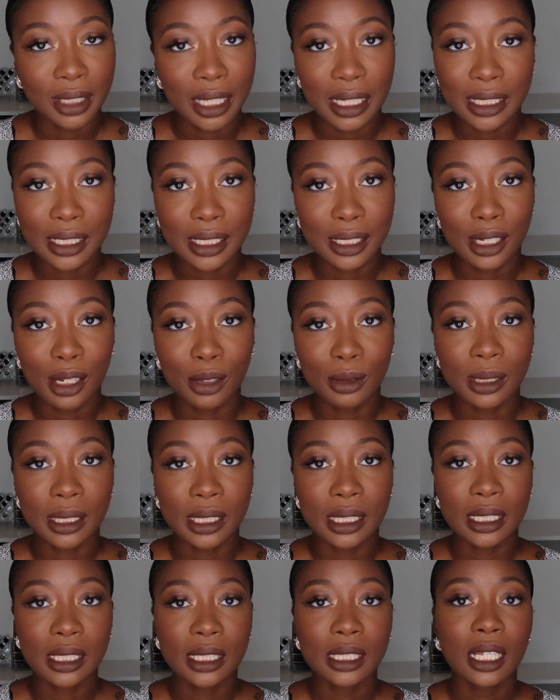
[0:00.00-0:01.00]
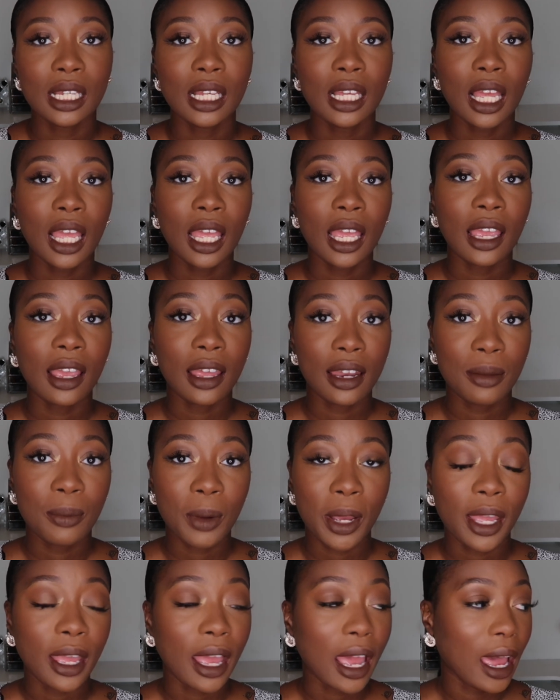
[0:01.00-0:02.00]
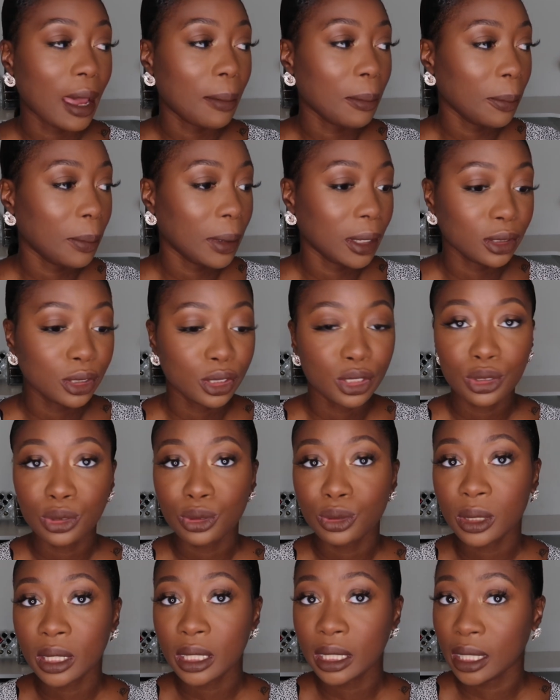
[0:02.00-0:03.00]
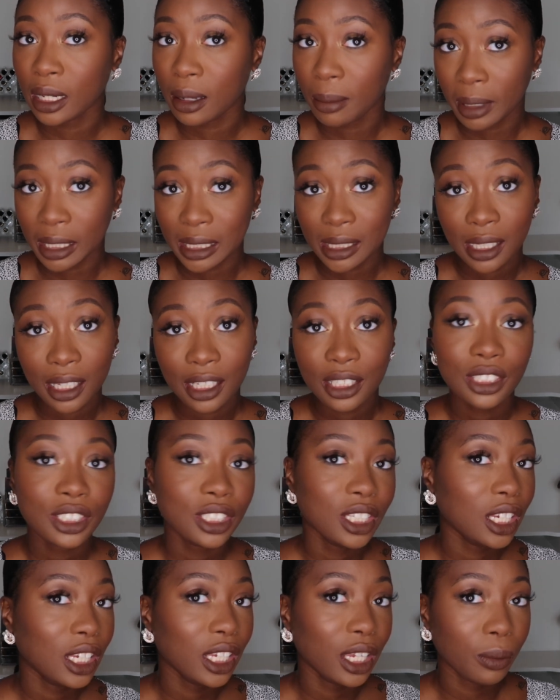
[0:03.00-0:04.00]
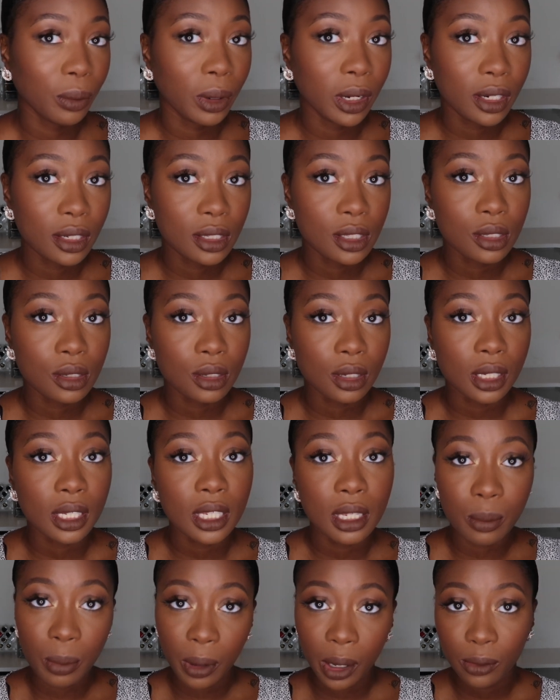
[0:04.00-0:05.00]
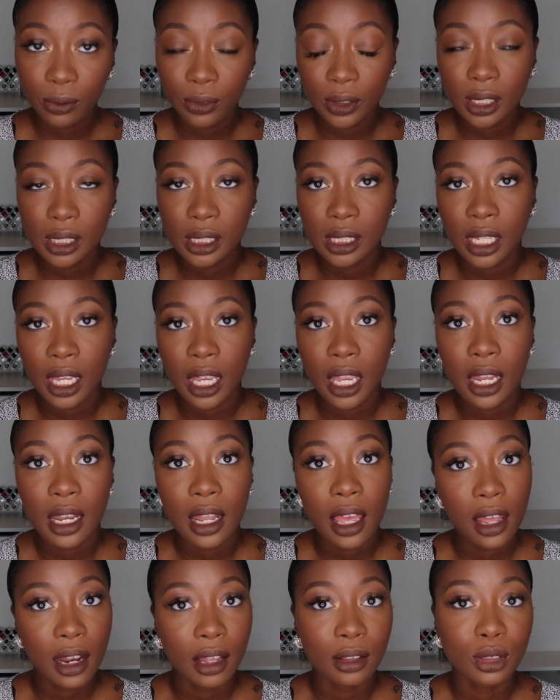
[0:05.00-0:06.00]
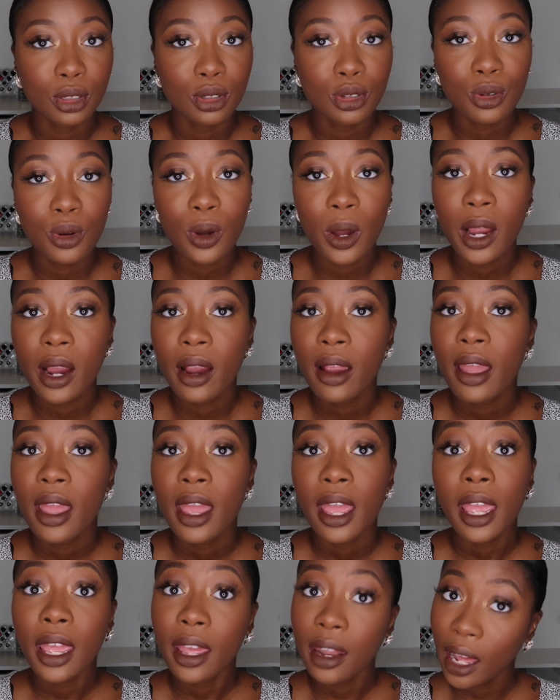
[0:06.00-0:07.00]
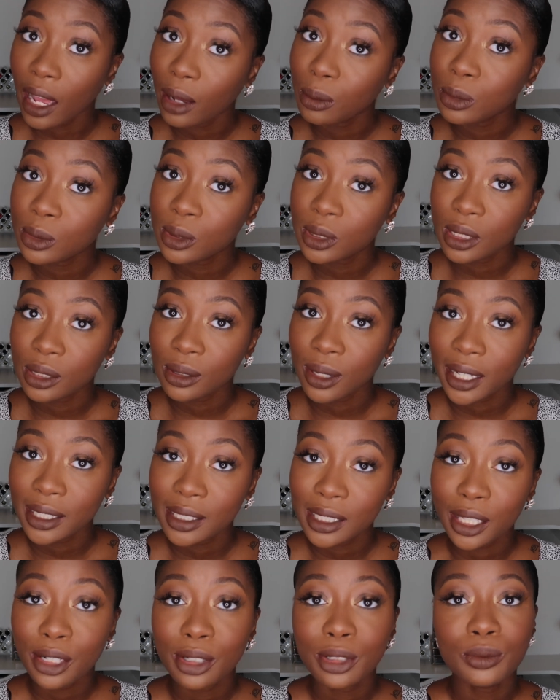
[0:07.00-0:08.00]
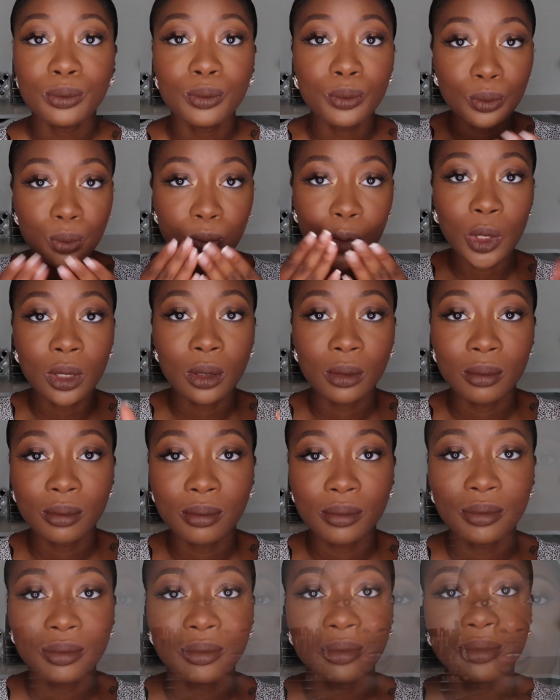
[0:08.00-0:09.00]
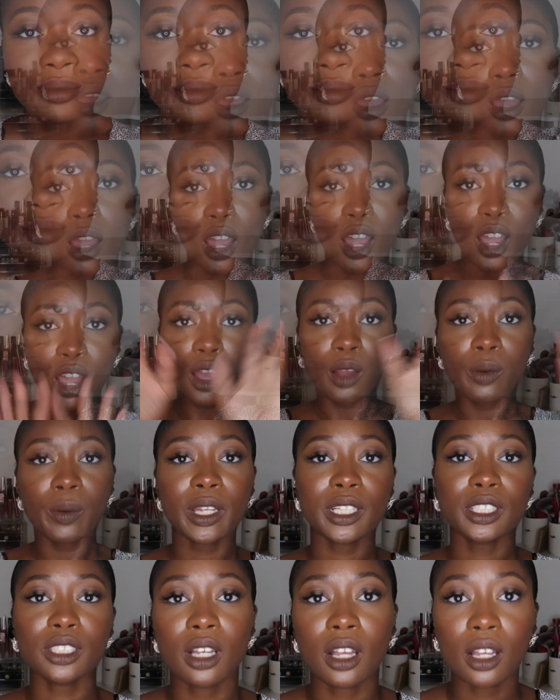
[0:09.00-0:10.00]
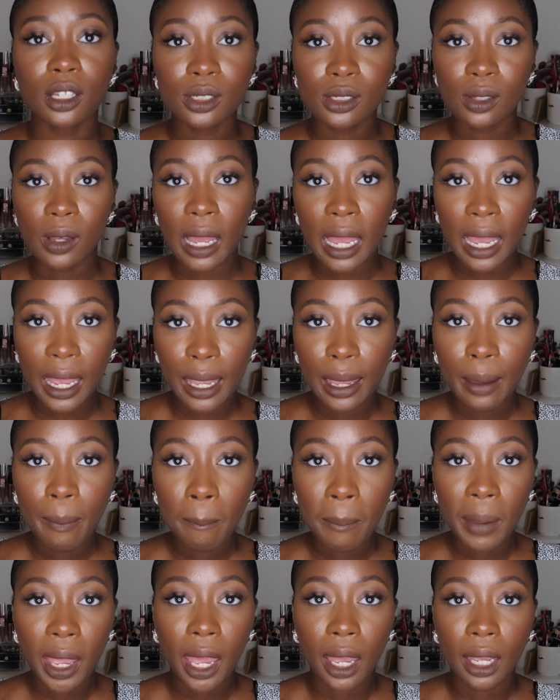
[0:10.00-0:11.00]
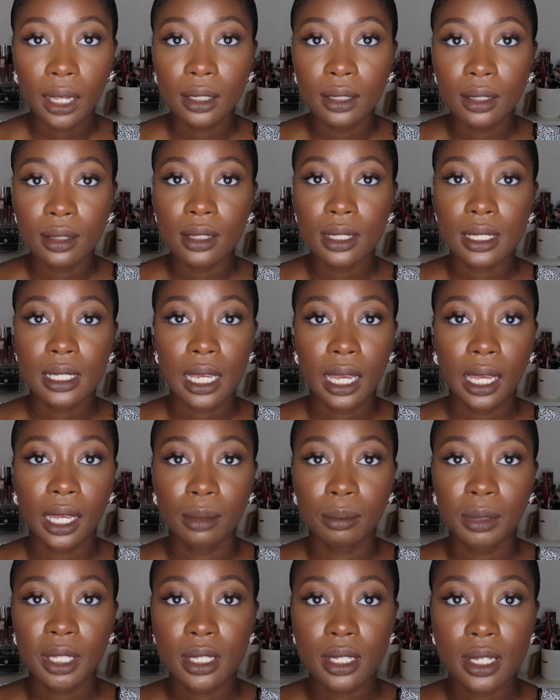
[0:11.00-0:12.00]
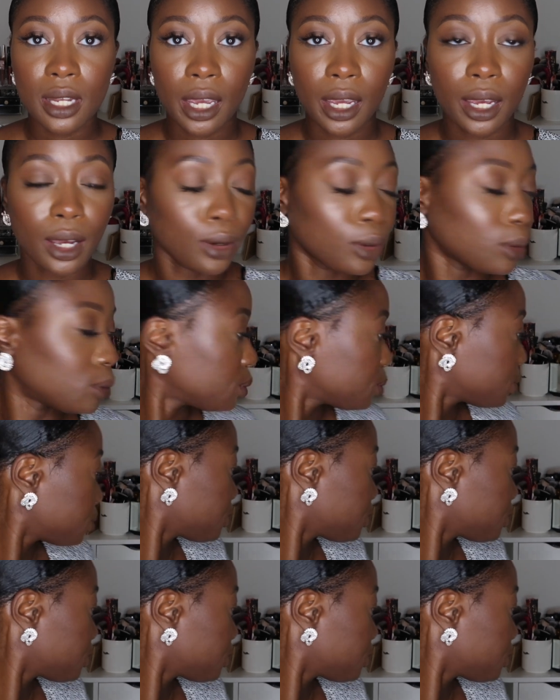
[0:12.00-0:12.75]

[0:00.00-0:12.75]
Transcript: It's a no, sis. Anyway, I'm about to clean up my station, get ready to eat breakfast, and head out the door. And I will see you guys later. All right, y'all, so I am back. The time is now